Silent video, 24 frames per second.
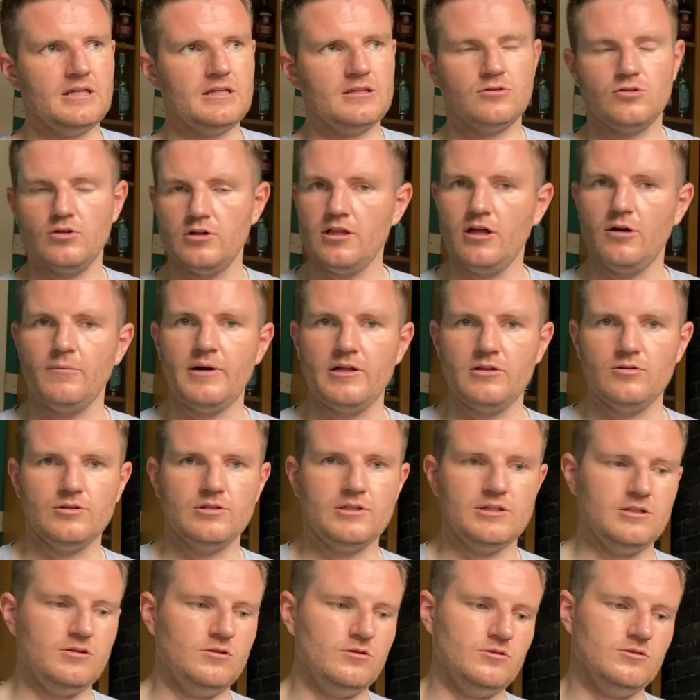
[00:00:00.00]
Doing a little bit of
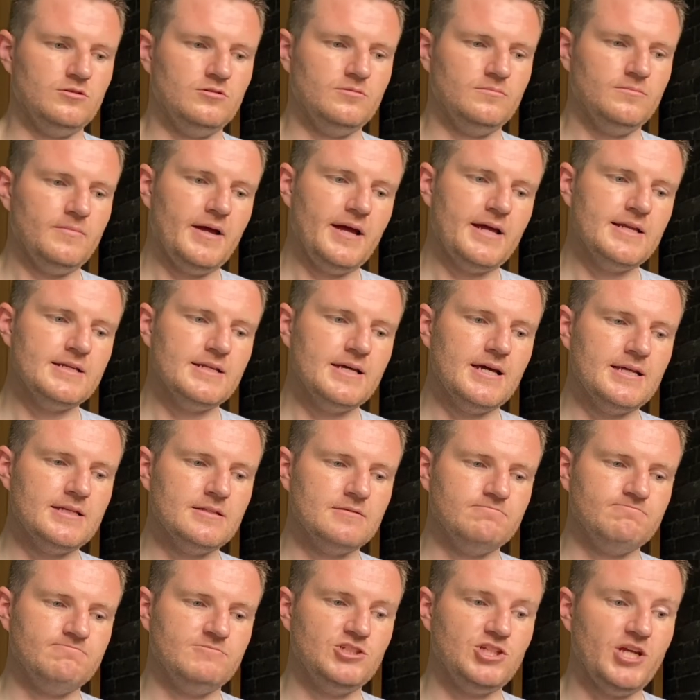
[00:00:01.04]
looking on them
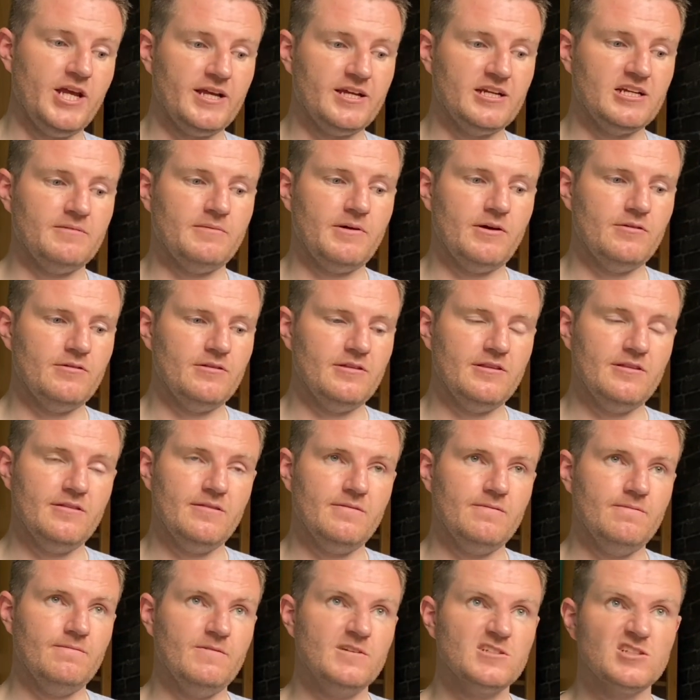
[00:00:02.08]
and checking them out.
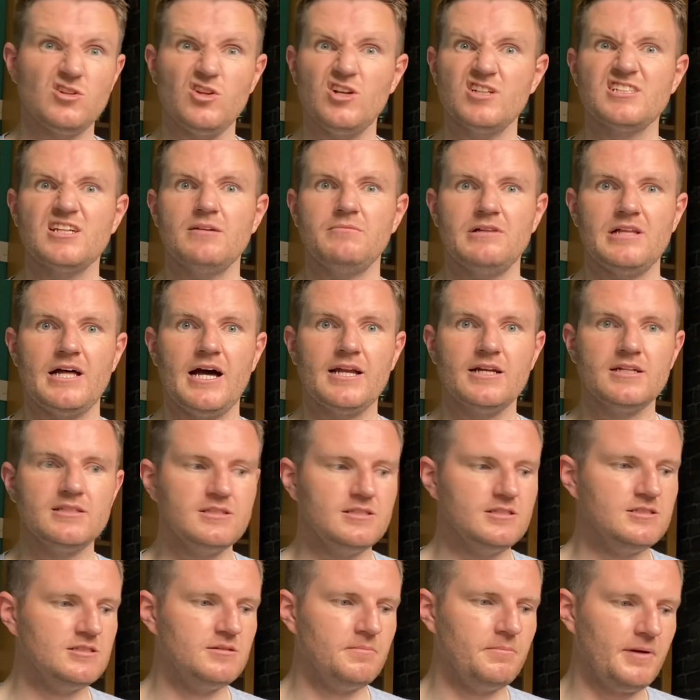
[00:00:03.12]
There's a lot of
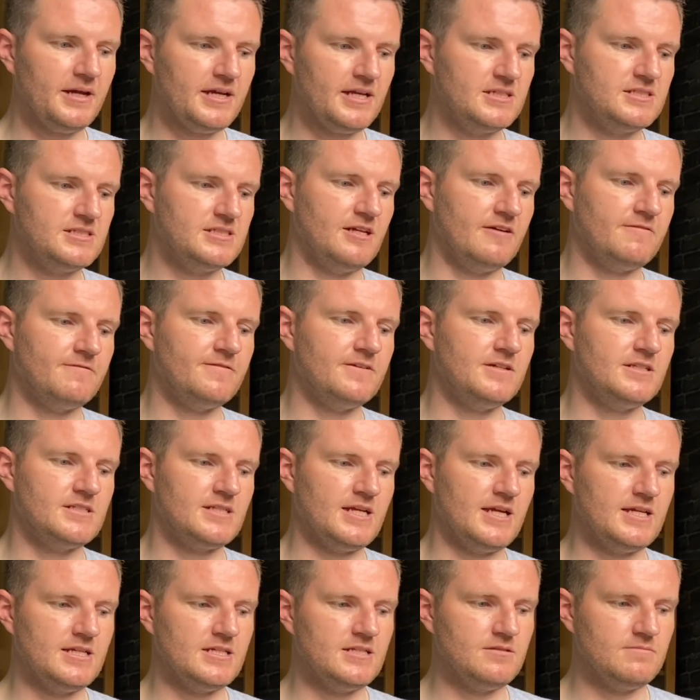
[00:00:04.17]
similarities. The biggest difference
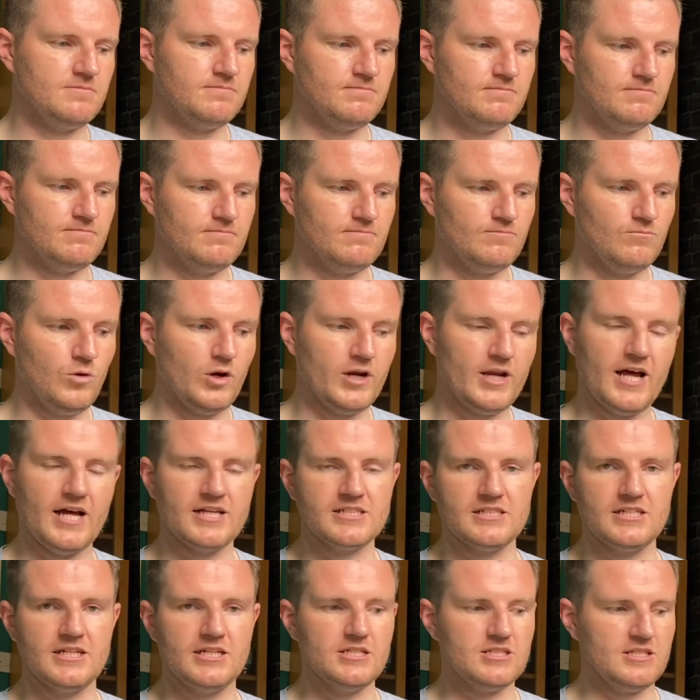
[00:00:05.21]
is one has
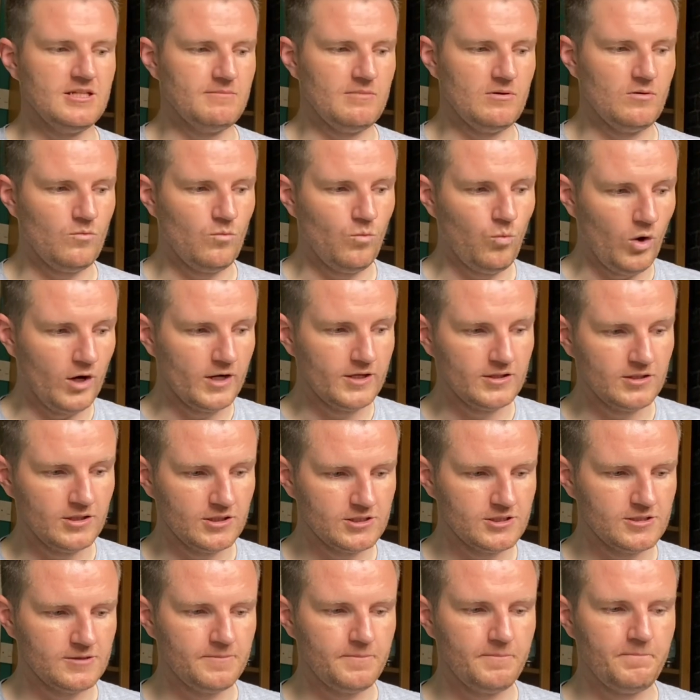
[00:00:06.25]
an age statement and one
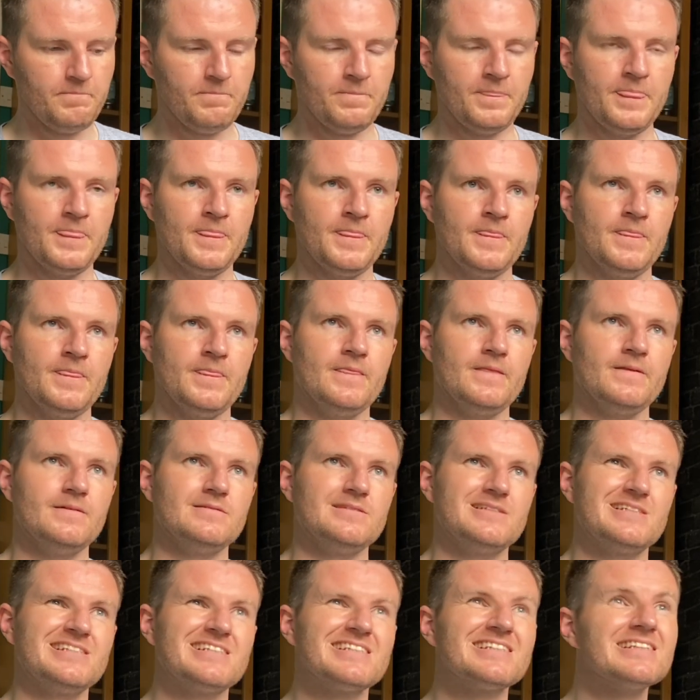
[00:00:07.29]
doesn't.
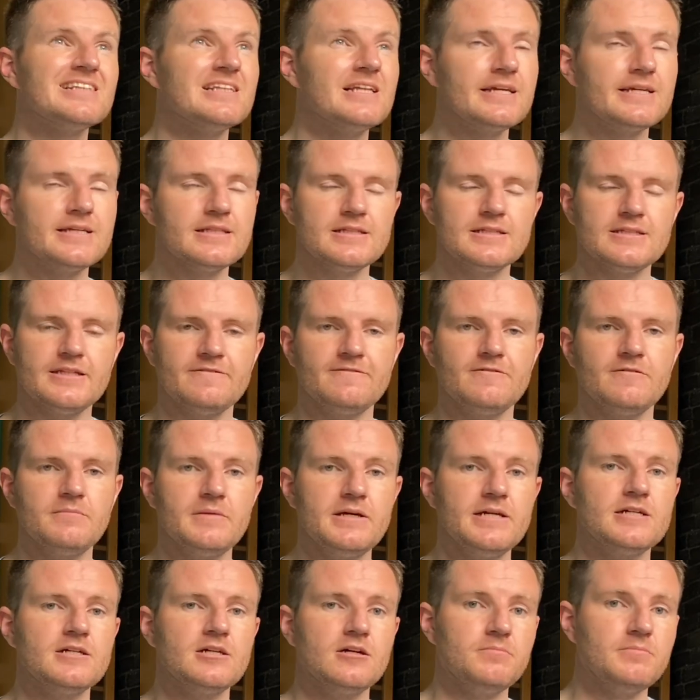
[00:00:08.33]
Slightly different
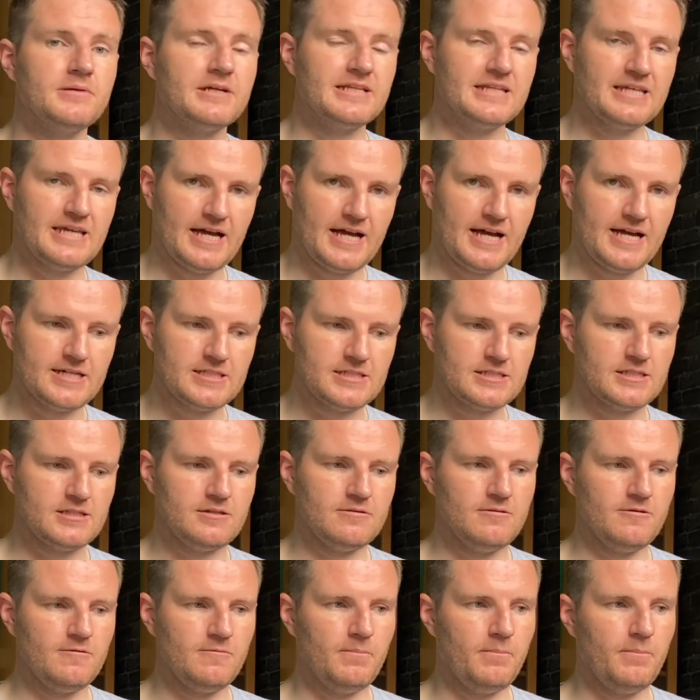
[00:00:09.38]
makeup and cask,
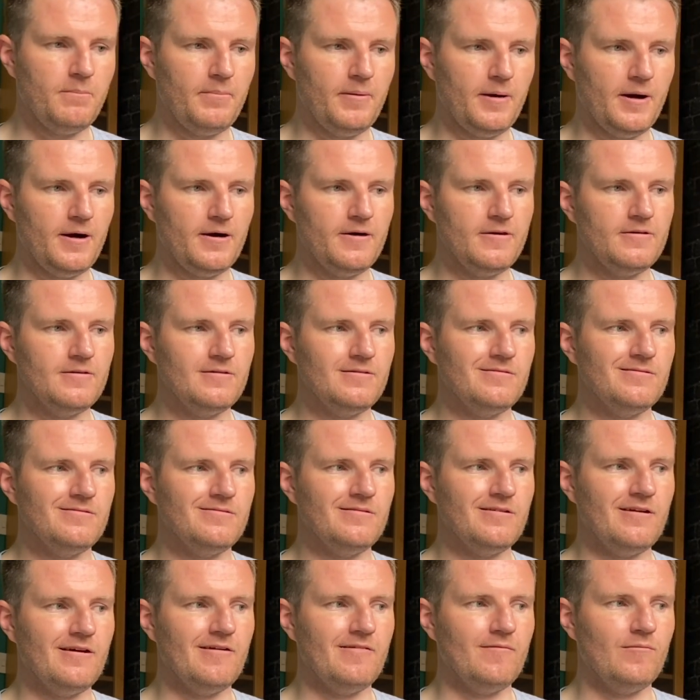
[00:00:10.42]
but
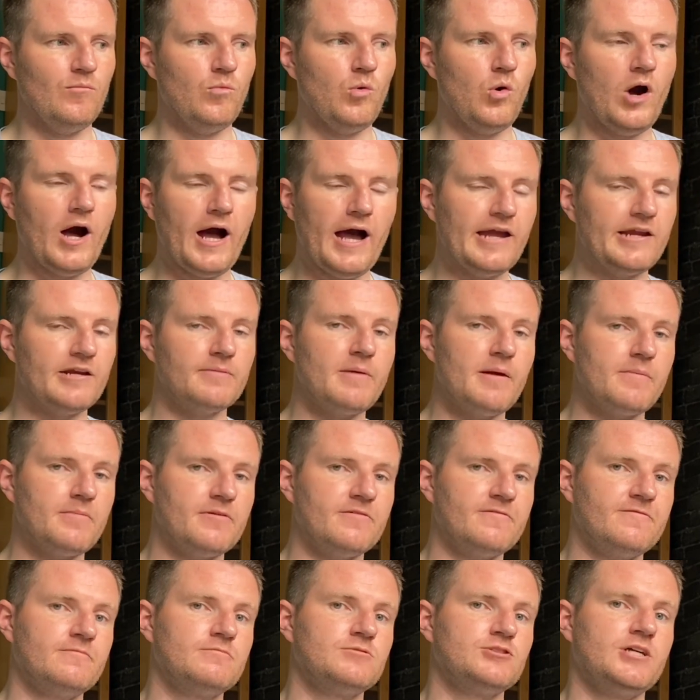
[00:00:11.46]
what I remember
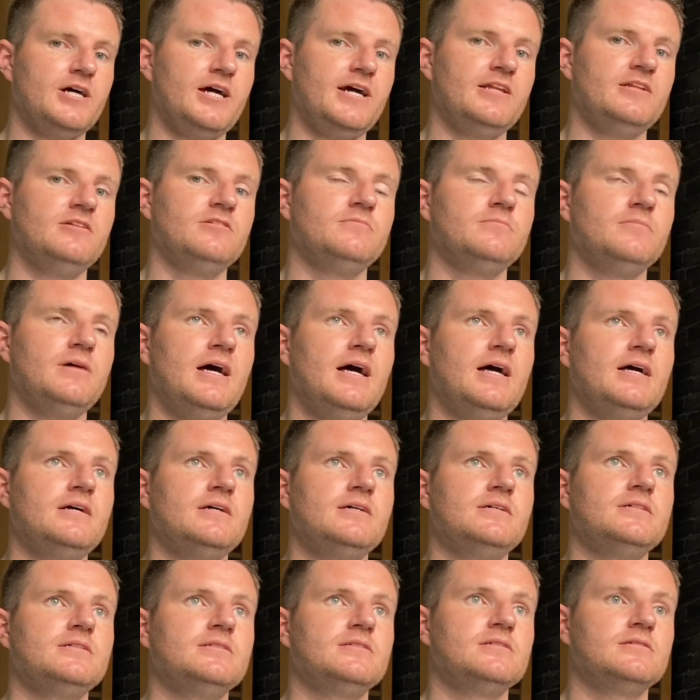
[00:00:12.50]
from trying them
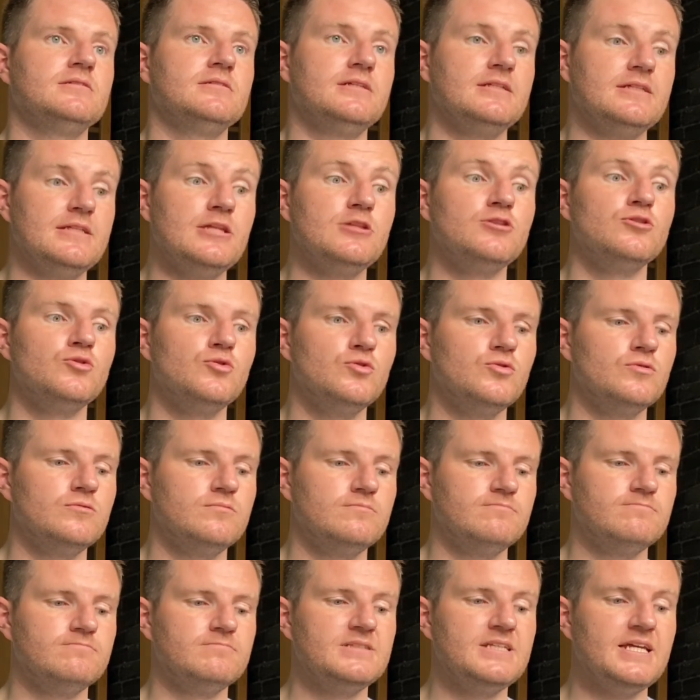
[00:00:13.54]
is they do
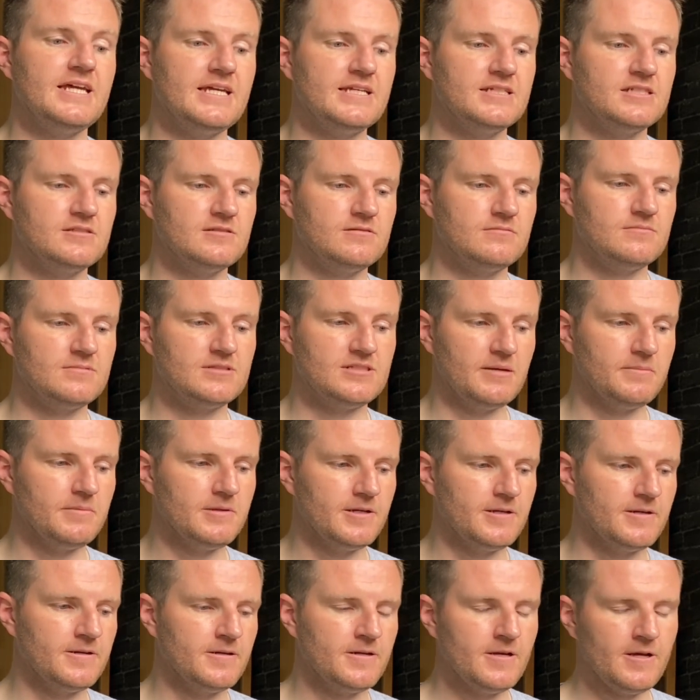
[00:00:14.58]
taste similar.